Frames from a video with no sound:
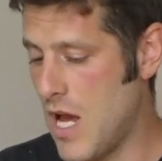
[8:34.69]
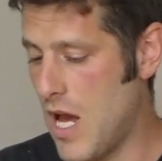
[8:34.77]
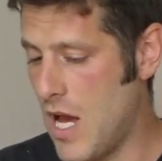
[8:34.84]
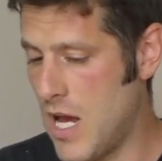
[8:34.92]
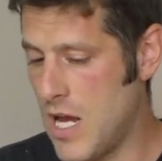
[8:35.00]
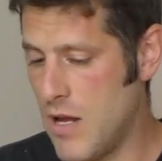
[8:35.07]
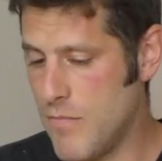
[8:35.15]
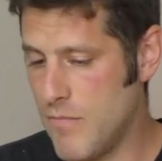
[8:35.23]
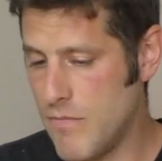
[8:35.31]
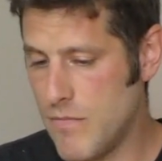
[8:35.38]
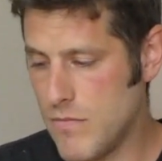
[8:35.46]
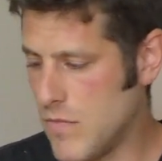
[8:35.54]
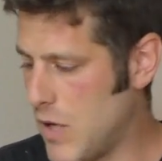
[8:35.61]
I
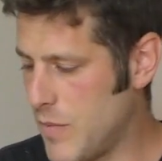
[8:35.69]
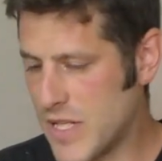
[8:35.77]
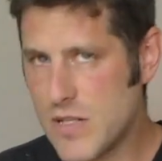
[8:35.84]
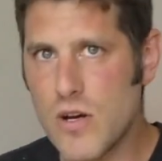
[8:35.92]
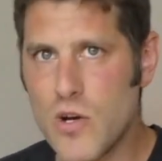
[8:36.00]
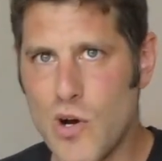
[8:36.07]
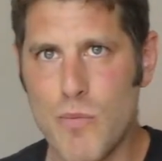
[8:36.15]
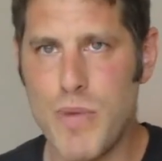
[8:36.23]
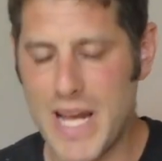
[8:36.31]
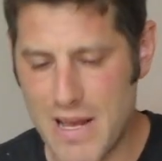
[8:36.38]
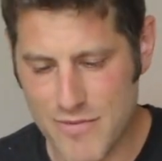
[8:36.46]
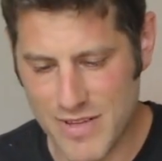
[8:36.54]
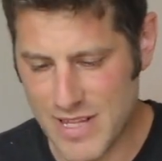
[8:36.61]
mean, don't go out and
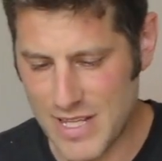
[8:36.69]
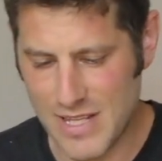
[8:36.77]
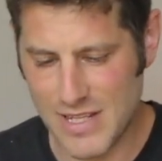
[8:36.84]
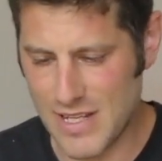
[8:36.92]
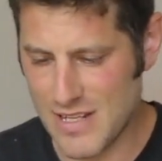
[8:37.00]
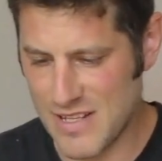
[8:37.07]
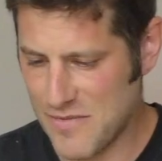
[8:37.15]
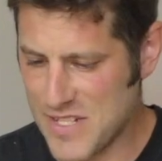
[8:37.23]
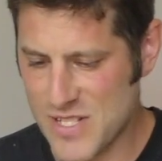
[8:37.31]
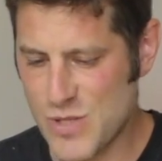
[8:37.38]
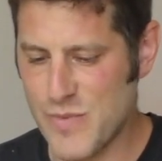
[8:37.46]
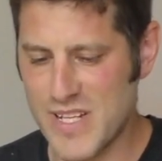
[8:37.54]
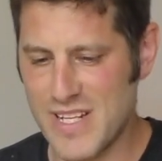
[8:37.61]
buy everything. If
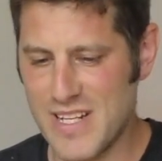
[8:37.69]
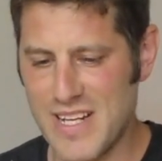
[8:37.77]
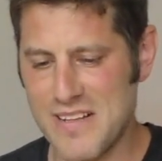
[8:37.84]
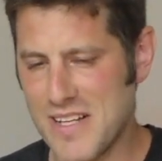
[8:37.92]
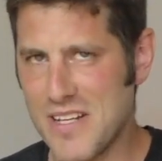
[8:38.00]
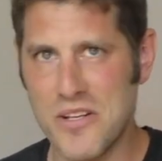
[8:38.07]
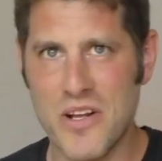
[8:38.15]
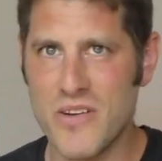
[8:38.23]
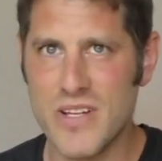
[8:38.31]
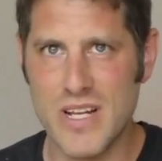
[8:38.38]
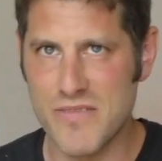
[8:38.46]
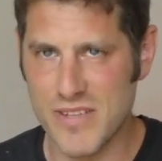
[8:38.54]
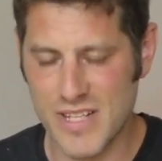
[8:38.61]
there's something in here that you're
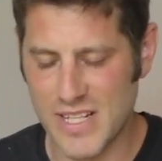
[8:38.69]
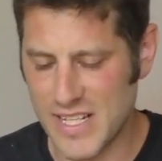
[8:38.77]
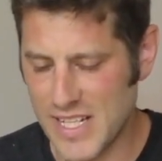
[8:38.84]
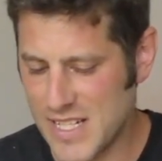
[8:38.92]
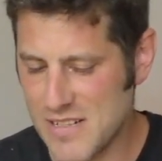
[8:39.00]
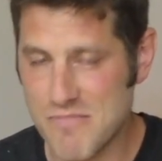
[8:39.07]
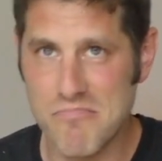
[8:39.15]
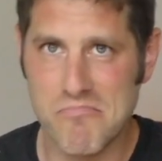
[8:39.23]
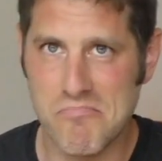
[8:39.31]
never going to need,